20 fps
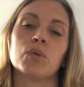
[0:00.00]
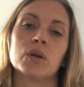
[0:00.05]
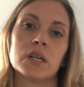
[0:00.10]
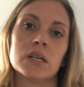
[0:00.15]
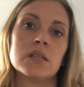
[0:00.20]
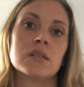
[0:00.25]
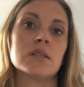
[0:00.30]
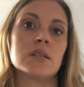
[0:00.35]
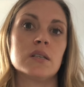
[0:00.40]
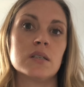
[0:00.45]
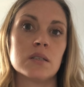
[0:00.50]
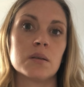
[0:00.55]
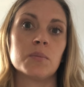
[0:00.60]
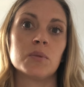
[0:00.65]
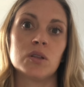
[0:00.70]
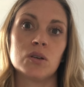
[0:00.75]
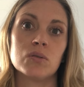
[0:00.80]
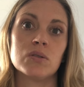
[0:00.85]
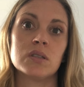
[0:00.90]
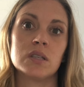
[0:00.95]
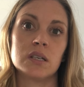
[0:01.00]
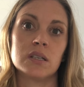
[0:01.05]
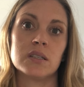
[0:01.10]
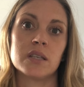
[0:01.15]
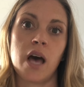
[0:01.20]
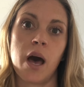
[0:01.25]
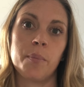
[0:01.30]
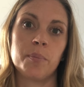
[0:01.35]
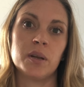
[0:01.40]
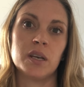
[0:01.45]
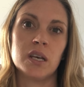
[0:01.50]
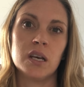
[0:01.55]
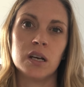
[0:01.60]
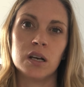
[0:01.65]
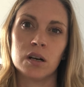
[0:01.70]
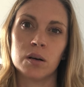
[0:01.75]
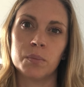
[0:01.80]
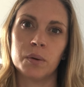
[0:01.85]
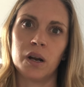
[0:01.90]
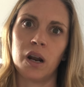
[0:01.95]
we're going to see some of those things happen
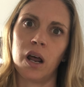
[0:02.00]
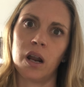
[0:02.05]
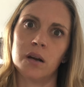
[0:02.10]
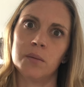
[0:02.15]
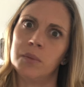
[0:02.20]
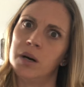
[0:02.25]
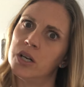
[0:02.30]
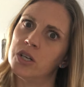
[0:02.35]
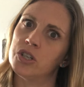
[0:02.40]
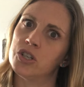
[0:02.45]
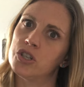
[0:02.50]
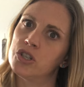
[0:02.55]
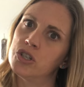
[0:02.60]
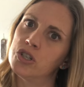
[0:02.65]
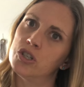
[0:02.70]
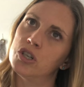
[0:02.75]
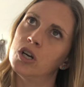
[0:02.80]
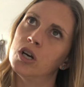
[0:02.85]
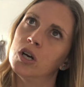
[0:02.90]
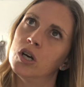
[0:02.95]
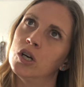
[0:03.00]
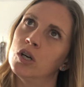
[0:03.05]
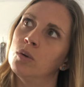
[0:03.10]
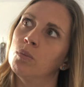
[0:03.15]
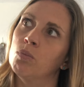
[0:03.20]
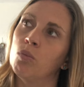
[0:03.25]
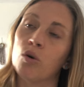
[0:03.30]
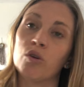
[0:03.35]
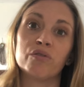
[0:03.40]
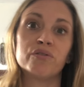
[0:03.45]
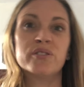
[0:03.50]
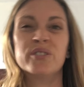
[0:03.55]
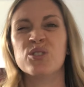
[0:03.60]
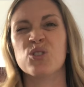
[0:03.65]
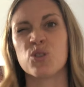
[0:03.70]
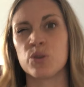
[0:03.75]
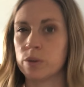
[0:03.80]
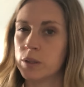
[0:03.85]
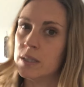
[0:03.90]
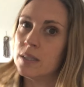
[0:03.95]
here, but on a much more
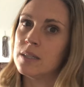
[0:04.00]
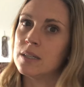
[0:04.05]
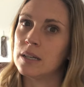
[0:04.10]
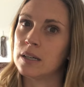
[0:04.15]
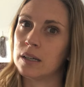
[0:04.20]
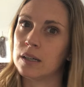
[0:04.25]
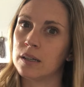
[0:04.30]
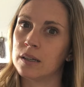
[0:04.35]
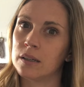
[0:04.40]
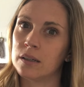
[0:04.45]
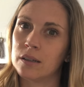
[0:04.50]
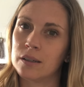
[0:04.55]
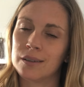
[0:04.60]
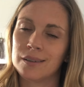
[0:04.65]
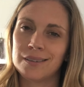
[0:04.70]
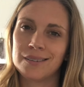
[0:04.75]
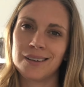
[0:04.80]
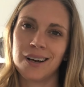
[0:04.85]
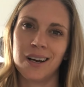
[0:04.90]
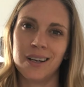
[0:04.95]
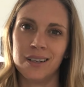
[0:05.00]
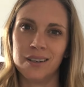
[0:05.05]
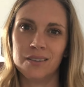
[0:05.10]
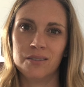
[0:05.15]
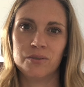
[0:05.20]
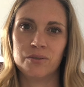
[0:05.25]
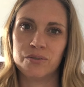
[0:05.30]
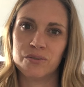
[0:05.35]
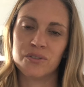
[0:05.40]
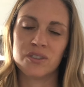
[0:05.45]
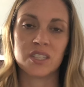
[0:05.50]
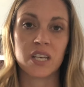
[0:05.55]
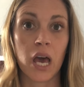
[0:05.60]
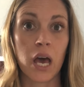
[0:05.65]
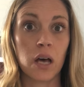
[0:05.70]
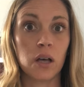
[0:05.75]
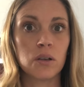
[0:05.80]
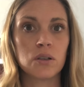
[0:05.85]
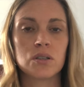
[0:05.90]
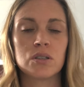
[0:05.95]
futuristic kind of
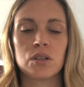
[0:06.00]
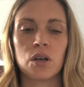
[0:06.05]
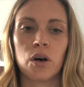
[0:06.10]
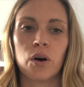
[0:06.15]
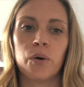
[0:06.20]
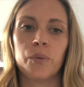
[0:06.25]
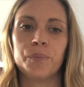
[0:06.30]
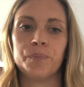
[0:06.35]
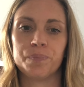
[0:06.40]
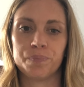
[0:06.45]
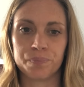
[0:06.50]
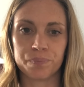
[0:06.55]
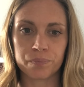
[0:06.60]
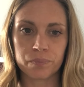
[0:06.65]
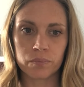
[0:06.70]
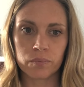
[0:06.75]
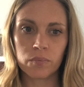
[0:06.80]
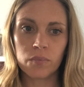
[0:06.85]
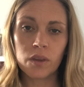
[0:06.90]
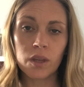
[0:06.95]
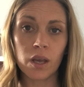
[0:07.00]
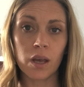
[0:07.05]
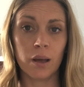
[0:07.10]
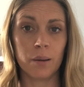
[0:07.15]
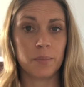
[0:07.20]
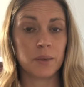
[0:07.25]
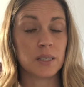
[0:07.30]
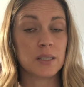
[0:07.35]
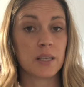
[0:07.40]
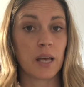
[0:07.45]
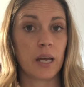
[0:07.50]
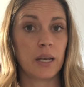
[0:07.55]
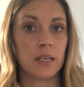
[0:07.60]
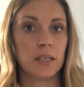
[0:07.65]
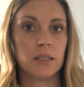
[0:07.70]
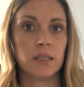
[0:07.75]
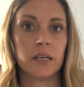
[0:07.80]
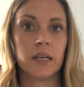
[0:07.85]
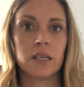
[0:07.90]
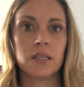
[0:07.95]
scale. So I'm
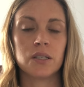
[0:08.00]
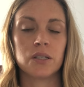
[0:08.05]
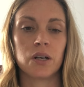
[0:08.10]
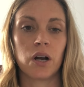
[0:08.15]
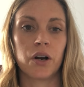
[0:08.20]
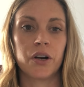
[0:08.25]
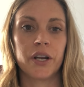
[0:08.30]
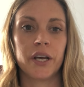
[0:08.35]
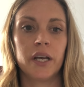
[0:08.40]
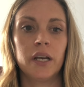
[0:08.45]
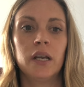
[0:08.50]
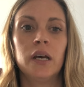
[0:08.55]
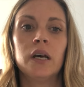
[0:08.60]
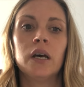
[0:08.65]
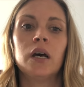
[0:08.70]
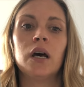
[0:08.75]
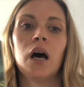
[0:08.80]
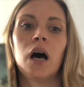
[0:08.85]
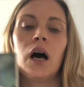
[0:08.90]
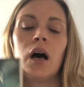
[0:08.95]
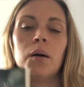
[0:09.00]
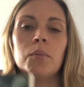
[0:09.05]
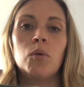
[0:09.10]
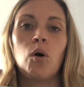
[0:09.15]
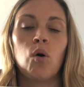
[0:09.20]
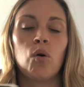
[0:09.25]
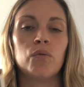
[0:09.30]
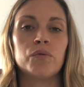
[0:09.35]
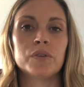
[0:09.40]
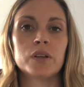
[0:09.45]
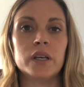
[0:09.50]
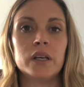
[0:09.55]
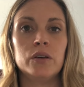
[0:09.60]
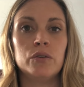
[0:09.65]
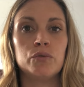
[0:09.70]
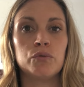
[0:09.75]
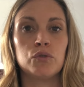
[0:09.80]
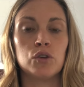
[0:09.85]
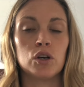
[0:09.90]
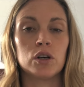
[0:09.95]
excited to get started. Hopefully
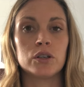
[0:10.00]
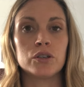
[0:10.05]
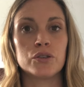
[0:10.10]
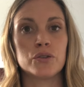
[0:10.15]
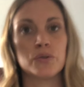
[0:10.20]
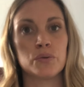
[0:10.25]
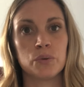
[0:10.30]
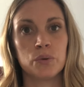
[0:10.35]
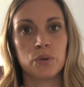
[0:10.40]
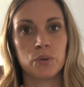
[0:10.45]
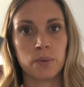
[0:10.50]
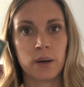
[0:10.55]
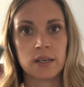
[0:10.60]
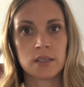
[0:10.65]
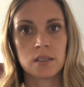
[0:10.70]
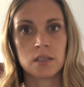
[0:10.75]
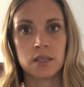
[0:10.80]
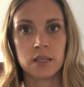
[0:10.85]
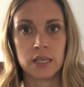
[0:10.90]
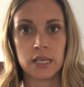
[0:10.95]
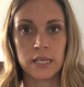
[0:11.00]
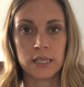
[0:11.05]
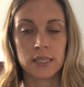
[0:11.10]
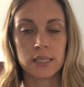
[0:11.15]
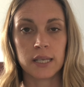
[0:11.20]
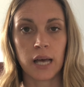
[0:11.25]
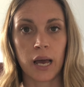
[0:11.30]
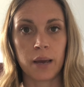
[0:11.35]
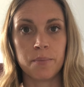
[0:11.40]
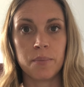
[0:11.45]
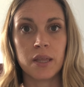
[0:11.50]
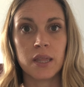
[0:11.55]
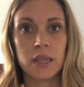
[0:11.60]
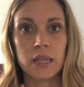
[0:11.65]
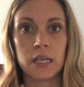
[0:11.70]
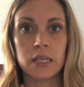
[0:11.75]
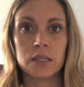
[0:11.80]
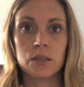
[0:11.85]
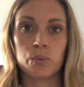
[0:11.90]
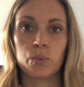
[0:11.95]
you've looked through the rest of the assignment
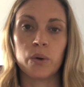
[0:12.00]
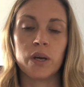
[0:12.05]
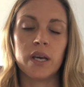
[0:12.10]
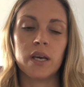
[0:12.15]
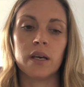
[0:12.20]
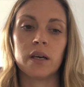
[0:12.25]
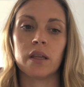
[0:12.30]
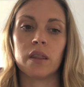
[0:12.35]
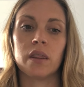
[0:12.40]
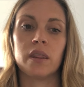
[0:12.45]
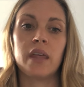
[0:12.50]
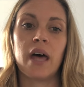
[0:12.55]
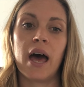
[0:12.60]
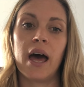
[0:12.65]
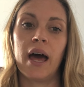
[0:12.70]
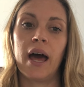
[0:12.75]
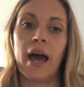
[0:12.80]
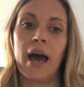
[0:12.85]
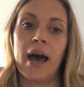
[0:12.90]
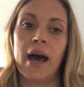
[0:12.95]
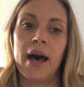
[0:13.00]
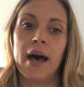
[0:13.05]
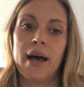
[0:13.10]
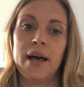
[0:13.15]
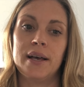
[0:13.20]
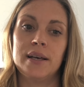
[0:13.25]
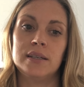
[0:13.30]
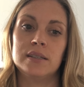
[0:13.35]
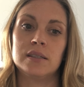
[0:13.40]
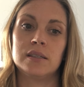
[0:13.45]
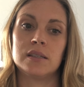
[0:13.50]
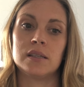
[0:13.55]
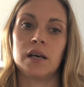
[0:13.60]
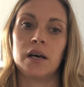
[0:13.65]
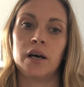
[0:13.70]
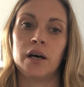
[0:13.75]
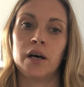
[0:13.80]
this week that has